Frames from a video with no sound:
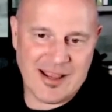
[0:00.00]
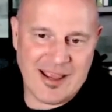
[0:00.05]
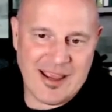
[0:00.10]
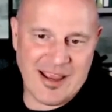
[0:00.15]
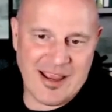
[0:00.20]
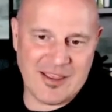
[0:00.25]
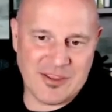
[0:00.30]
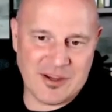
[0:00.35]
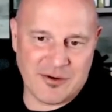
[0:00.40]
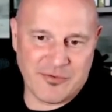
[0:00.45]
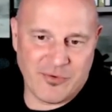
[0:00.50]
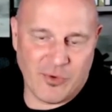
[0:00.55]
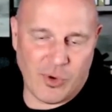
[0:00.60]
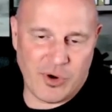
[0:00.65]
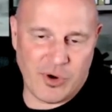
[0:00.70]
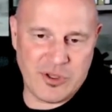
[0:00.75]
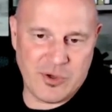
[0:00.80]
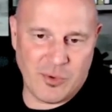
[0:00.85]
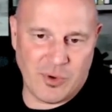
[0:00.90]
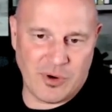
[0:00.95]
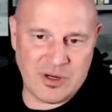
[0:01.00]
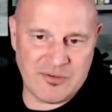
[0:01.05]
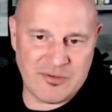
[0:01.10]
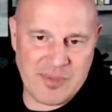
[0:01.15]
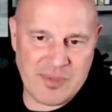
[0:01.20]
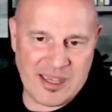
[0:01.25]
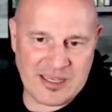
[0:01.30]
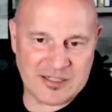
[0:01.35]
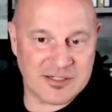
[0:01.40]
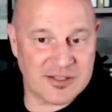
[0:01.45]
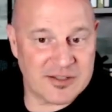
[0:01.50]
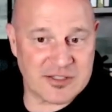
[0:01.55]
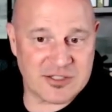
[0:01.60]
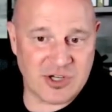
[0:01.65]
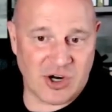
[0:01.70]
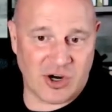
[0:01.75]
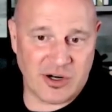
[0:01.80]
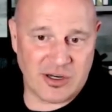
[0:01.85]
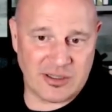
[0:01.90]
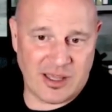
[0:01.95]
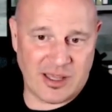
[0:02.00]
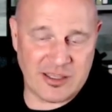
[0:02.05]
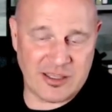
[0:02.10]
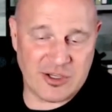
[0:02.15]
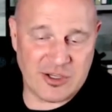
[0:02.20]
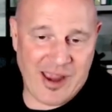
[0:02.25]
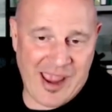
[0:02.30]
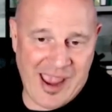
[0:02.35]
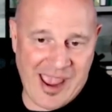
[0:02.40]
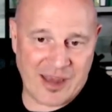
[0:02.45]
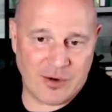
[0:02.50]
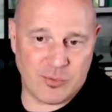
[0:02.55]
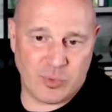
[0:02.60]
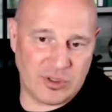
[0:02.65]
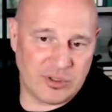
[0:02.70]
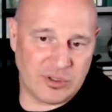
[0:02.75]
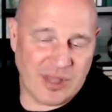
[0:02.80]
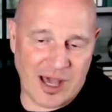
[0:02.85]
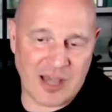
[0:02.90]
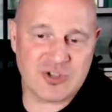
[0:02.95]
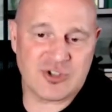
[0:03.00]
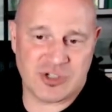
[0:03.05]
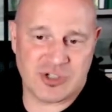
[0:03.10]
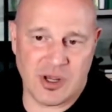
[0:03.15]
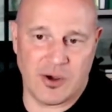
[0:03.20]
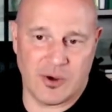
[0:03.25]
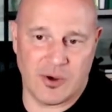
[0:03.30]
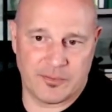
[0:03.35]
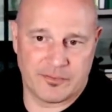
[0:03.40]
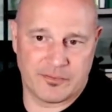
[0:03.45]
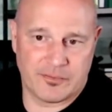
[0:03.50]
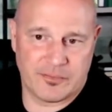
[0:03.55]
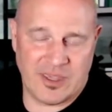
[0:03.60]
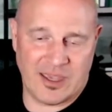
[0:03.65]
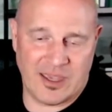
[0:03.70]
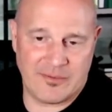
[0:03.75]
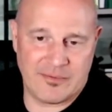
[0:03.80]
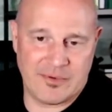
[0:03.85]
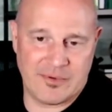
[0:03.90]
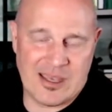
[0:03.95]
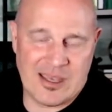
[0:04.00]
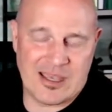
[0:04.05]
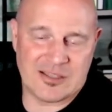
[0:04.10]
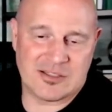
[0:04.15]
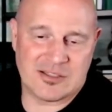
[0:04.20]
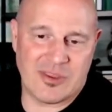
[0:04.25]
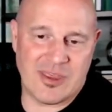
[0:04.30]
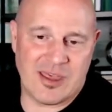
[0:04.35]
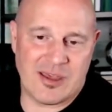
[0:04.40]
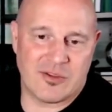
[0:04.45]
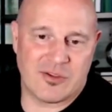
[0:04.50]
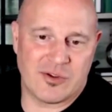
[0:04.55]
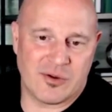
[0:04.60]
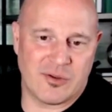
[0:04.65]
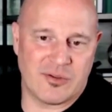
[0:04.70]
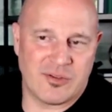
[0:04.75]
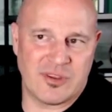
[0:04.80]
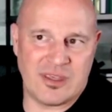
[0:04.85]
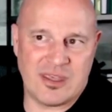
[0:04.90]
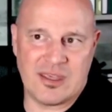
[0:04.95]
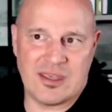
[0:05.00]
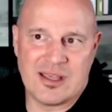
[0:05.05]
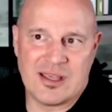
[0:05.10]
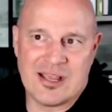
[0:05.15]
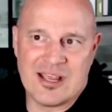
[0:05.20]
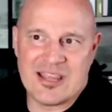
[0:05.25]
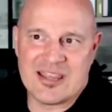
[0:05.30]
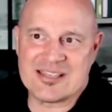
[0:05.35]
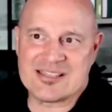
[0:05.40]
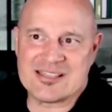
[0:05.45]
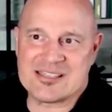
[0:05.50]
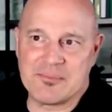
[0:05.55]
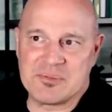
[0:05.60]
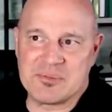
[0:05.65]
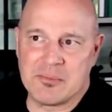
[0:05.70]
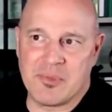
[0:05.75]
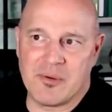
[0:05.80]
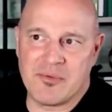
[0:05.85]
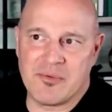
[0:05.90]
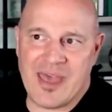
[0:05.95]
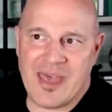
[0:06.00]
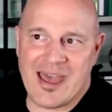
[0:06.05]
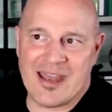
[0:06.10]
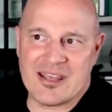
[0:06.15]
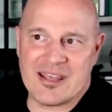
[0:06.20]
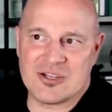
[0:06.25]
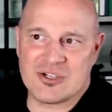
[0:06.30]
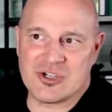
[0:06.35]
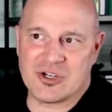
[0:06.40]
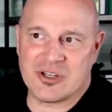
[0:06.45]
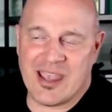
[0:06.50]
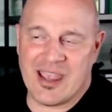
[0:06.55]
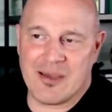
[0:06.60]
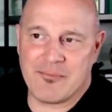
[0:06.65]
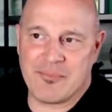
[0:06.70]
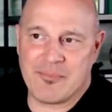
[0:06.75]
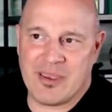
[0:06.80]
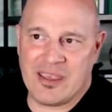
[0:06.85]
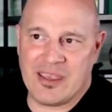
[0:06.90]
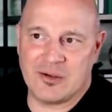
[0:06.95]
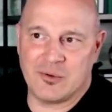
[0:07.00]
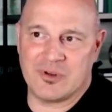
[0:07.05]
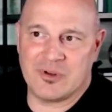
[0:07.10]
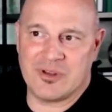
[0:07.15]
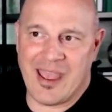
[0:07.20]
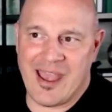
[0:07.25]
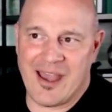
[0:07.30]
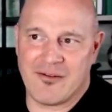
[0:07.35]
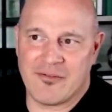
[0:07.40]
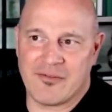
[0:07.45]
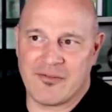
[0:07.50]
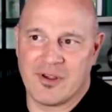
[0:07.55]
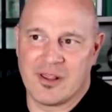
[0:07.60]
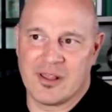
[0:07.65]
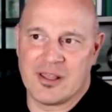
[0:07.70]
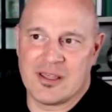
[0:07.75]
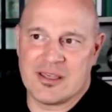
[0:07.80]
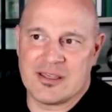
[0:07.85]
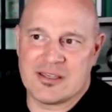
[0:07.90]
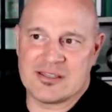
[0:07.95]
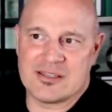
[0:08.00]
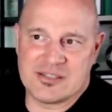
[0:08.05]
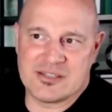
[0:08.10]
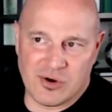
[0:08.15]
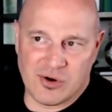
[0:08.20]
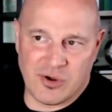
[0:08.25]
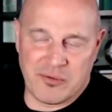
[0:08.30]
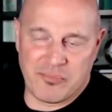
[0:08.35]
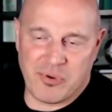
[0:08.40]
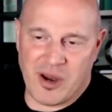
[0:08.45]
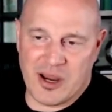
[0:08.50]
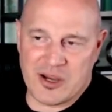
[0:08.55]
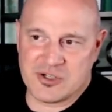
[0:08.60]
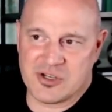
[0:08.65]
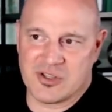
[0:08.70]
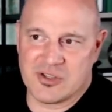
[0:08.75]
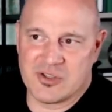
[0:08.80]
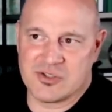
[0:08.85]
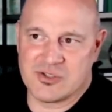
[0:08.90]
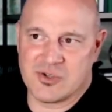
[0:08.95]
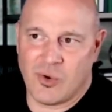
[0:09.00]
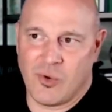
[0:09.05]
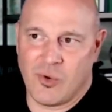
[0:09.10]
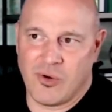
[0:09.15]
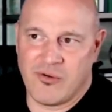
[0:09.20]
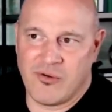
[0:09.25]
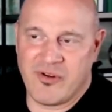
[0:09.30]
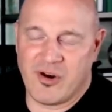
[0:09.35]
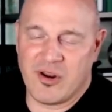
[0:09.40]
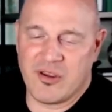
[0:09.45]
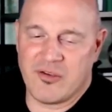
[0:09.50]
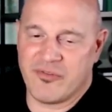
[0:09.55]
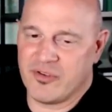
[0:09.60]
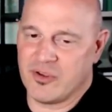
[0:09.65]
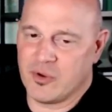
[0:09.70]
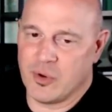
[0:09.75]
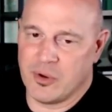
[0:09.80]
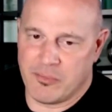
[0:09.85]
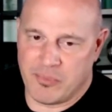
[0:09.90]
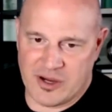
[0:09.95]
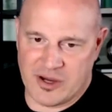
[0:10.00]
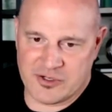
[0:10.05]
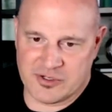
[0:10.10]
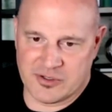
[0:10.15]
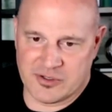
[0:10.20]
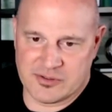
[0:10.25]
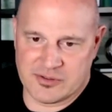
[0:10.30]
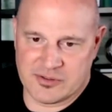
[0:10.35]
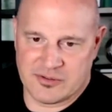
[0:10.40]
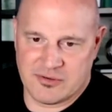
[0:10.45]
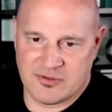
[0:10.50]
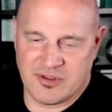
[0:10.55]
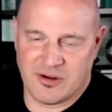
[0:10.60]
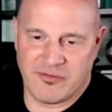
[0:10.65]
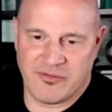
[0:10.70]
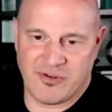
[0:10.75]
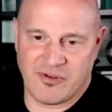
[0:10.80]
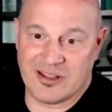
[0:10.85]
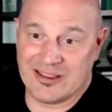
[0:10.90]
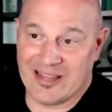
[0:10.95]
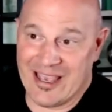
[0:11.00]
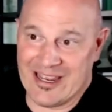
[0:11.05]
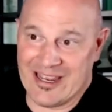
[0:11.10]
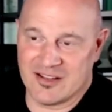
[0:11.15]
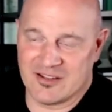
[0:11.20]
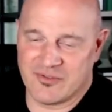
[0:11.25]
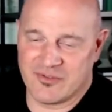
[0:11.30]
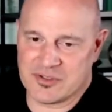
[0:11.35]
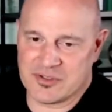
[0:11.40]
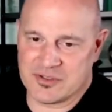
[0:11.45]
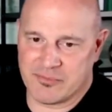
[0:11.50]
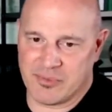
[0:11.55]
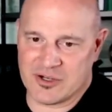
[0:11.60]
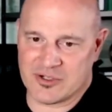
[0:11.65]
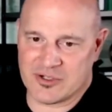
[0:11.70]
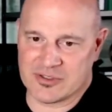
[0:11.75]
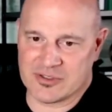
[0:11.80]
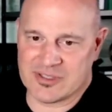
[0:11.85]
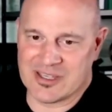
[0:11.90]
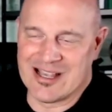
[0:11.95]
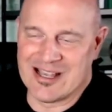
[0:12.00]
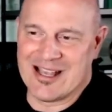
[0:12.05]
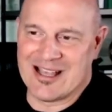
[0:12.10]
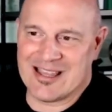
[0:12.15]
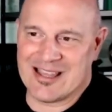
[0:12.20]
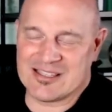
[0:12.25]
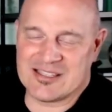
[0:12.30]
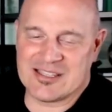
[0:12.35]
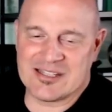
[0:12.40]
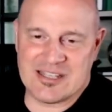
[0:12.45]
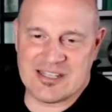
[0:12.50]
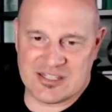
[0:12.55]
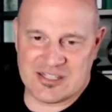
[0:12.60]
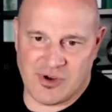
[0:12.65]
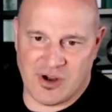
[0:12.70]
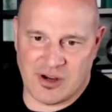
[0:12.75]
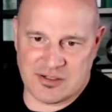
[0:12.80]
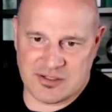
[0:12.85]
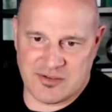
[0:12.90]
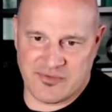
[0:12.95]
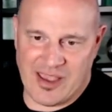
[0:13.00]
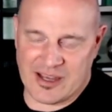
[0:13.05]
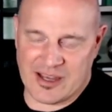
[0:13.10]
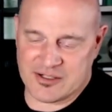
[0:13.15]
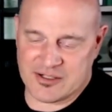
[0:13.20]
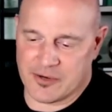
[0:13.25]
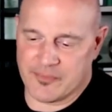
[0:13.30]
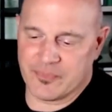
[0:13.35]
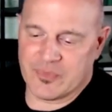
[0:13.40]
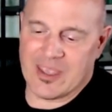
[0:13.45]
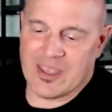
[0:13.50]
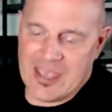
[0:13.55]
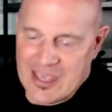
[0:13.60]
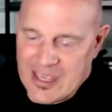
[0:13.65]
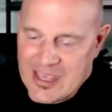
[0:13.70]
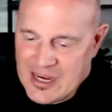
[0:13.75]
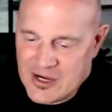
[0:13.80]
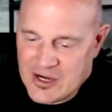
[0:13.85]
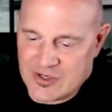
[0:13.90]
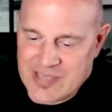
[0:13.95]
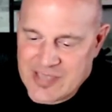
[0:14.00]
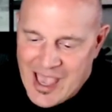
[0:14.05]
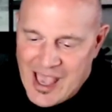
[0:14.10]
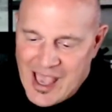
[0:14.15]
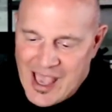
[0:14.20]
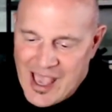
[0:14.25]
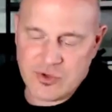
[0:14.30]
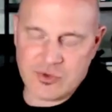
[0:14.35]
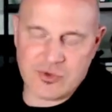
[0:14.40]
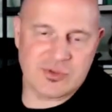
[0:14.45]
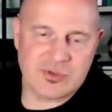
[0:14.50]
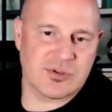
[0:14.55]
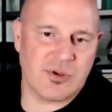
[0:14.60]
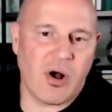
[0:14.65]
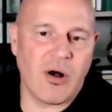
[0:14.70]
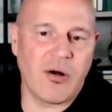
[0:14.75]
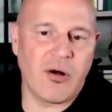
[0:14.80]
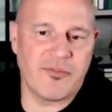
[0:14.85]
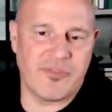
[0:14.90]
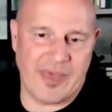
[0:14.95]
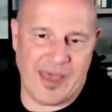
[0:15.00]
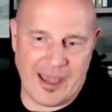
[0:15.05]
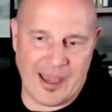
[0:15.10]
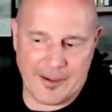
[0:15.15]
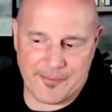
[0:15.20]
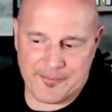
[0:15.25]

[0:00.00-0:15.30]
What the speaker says: and therefore you won't even make it to the starting line. Your ad will not show. Okay, and so that the symptom of that is your campaign would have 0 impressions or very few impressions. Very light as far as impressions. That's a distrust factor. Here's how you solve that: